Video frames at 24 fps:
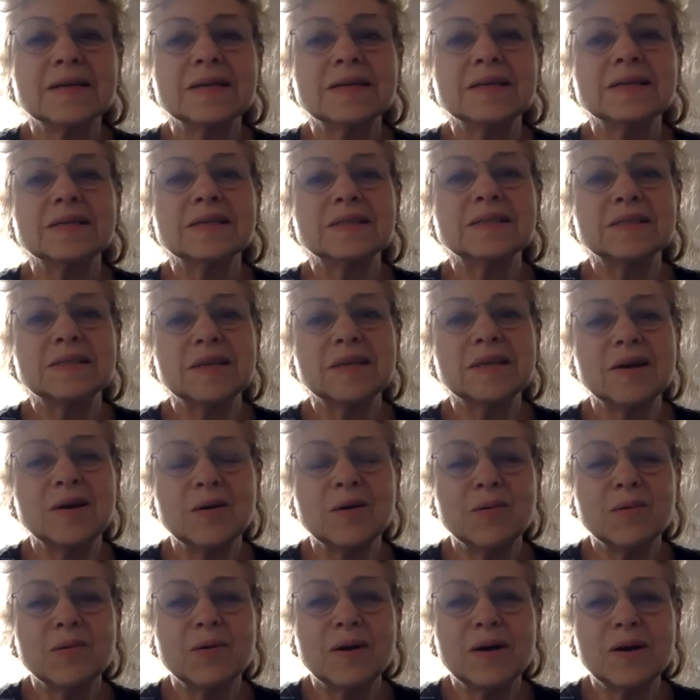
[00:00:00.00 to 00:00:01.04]

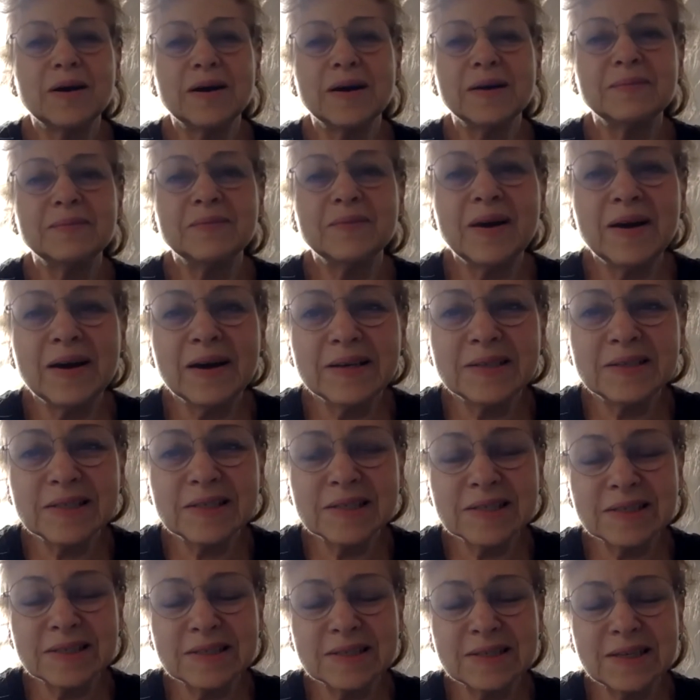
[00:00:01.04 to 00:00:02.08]
So um, I
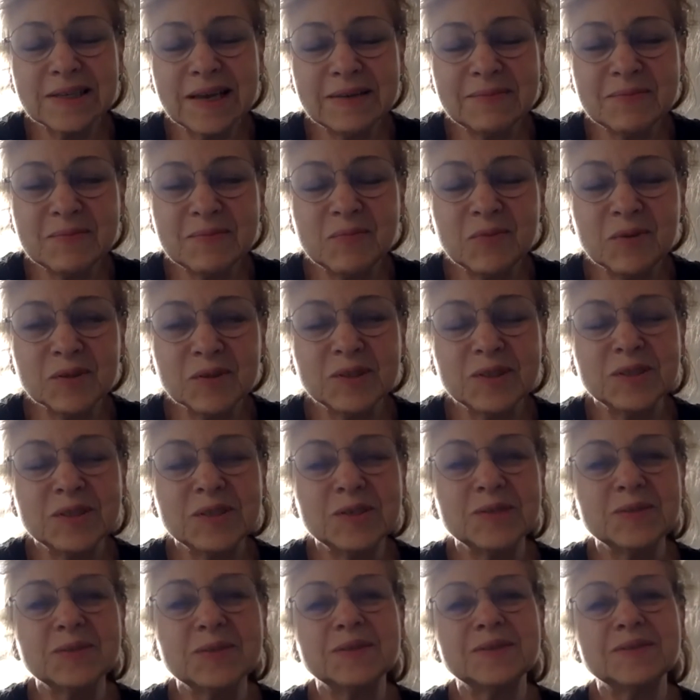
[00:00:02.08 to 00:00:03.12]
just um, want
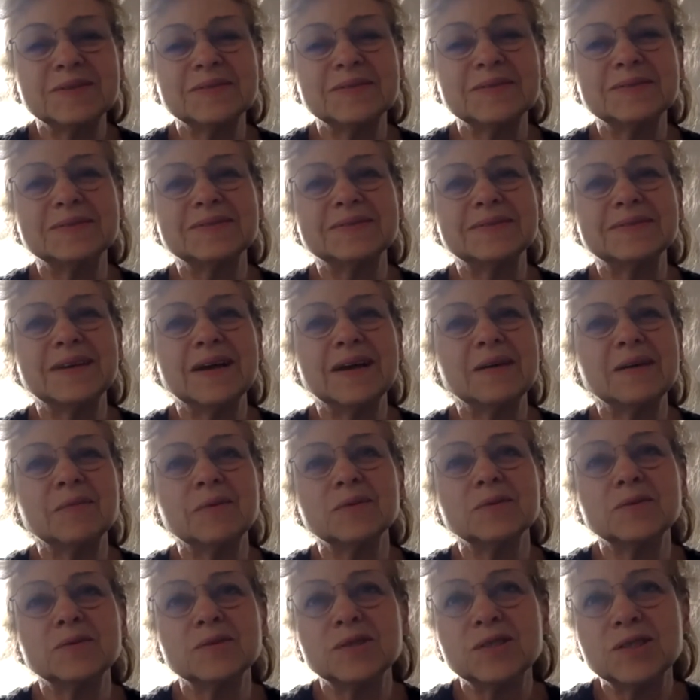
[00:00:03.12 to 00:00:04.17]
you, I
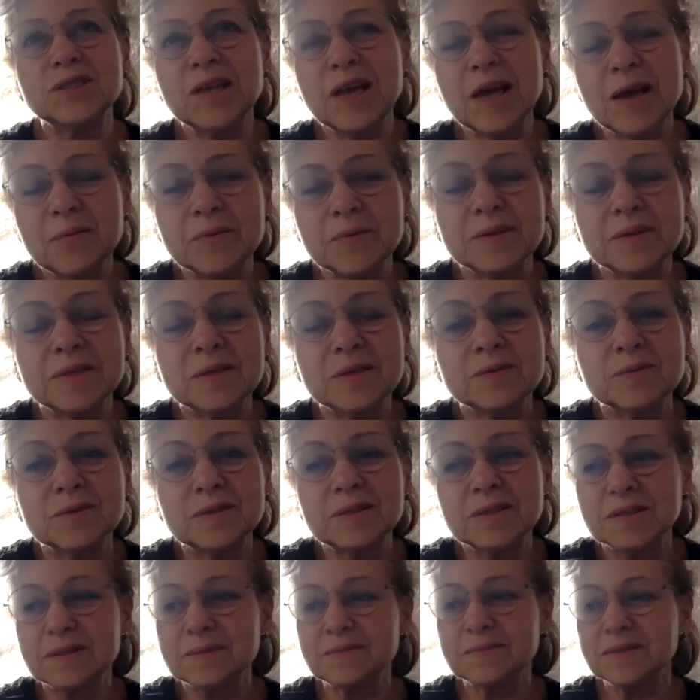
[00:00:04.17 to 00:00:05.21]
want to share with you
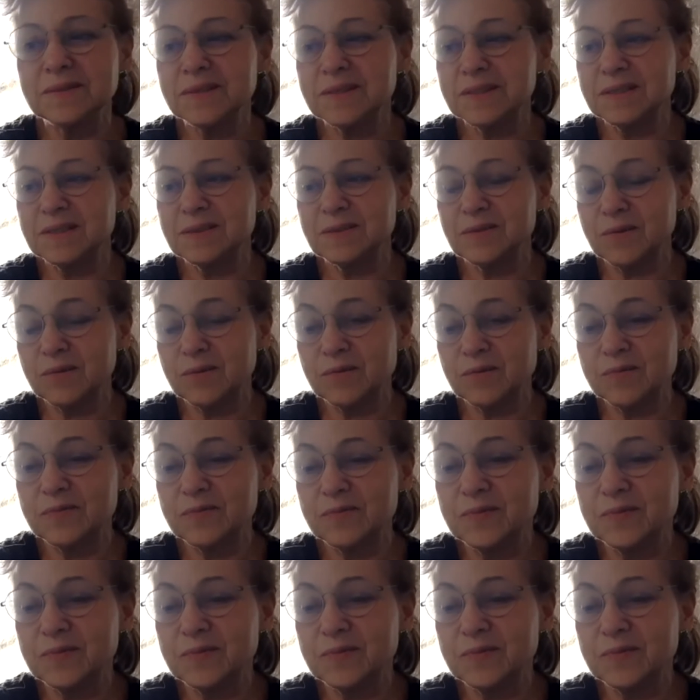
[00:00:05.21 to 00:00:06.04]
this sort of